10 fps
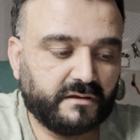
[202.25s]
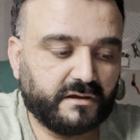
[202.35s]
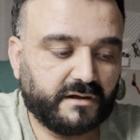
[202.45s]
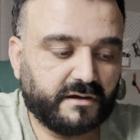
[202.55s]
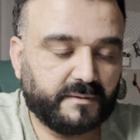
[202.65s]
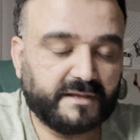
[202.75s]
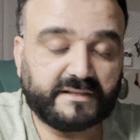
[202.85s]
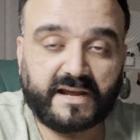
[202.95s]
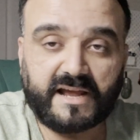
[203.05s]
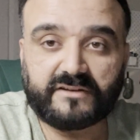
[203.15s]
Uh, and
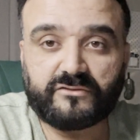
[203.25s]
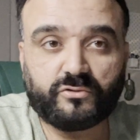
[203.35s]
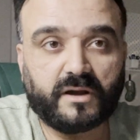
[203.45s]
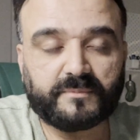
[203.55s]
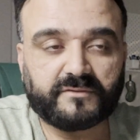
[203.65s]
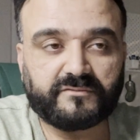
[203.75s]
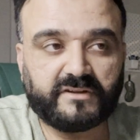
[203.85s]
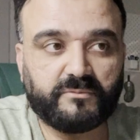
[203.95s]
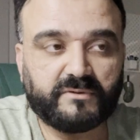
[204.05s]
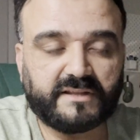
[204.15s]
then I had two cups of
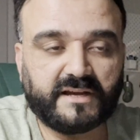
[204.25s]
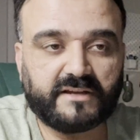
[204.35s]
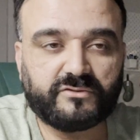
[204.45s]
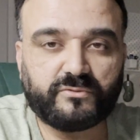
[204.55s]
tea with that,